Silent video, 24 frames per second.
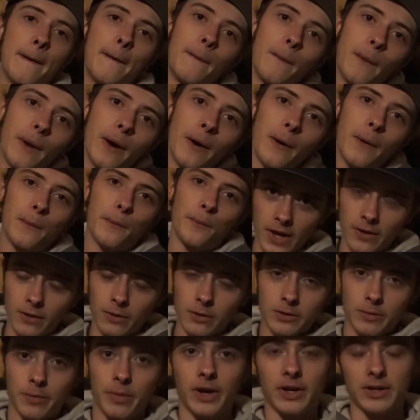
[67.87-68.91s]
Well, there
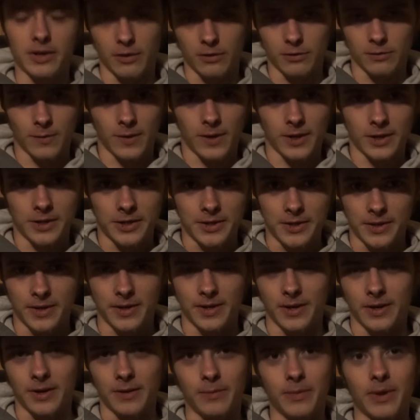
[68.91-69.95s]
was a buck I was watching.
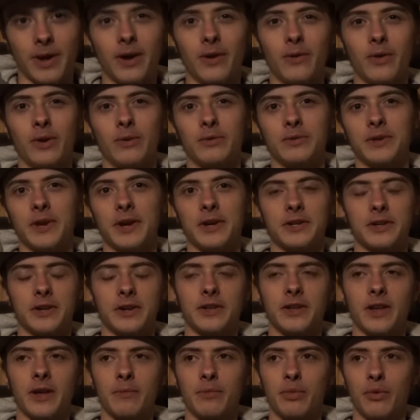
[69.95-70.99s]
It was actually a
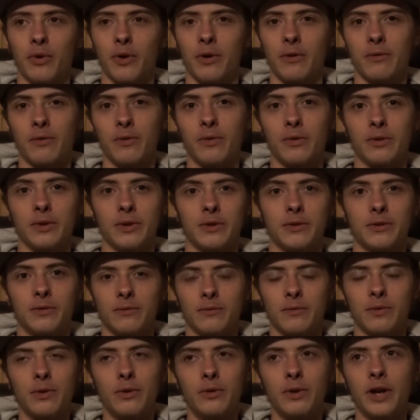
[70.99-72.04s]
10-point, real
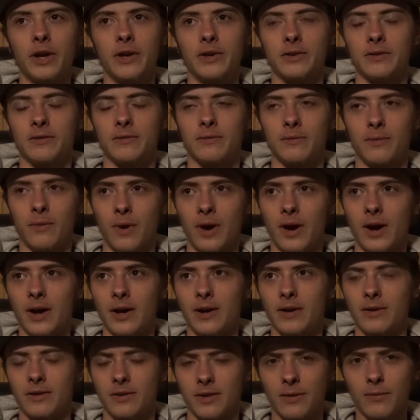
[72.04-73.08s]
nice and
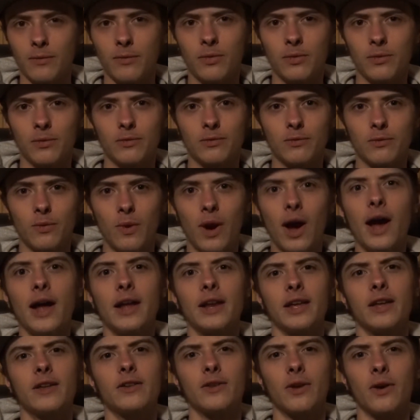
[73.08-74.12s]
wide
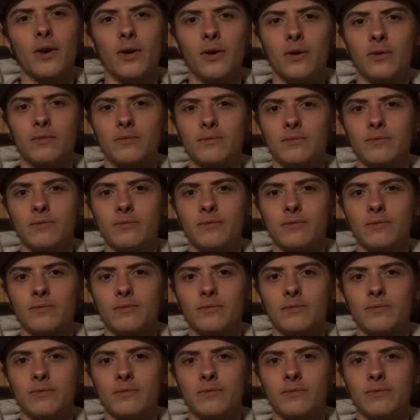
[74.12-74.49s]
and tall,